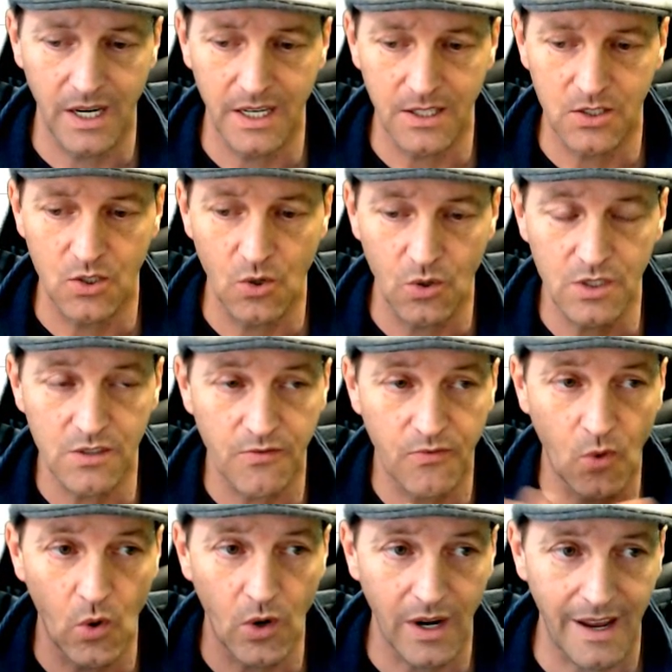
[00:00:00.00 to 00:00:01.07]
It's yours
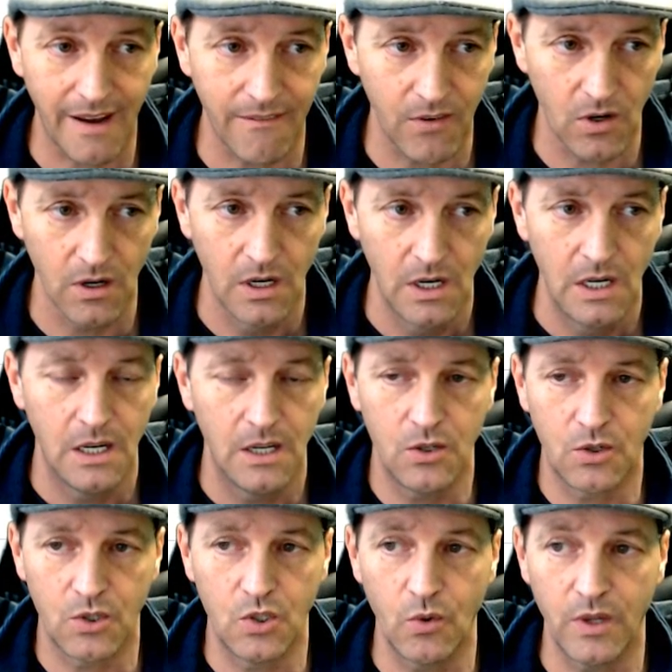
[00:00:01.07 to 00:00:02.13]
forever, and you can
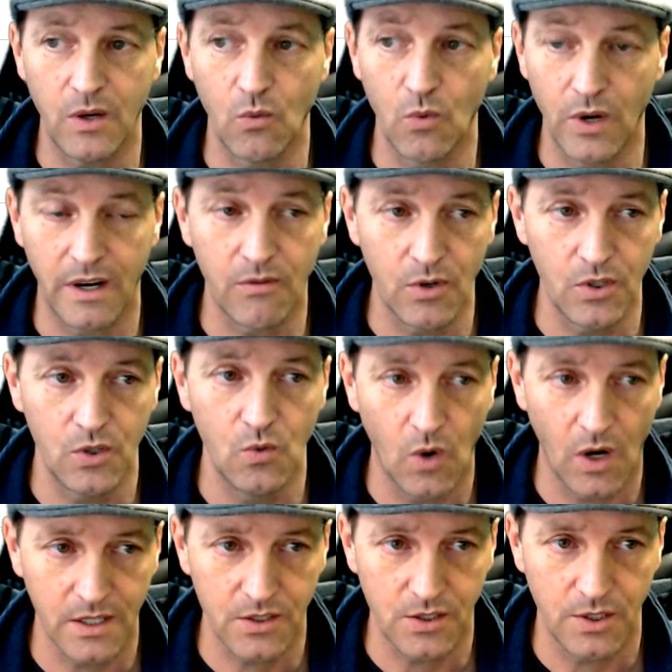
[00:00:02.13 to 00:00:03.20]
do with it whatever you
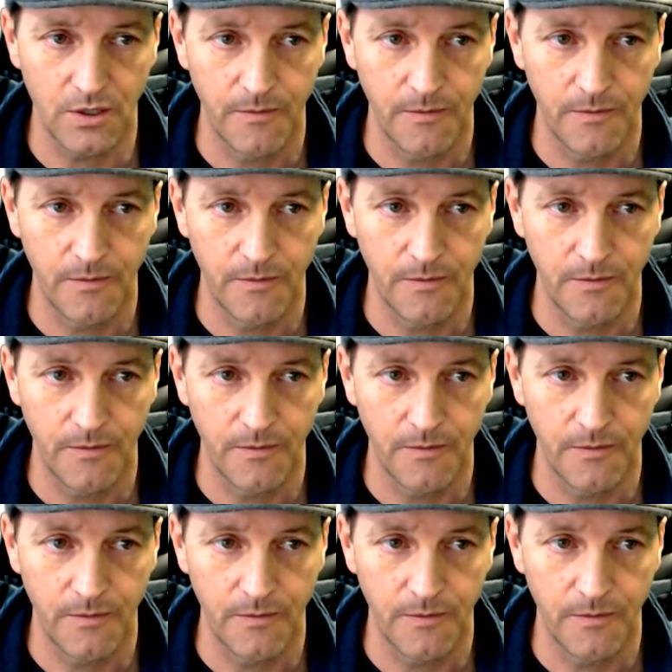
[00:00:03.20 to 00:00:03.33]
want to.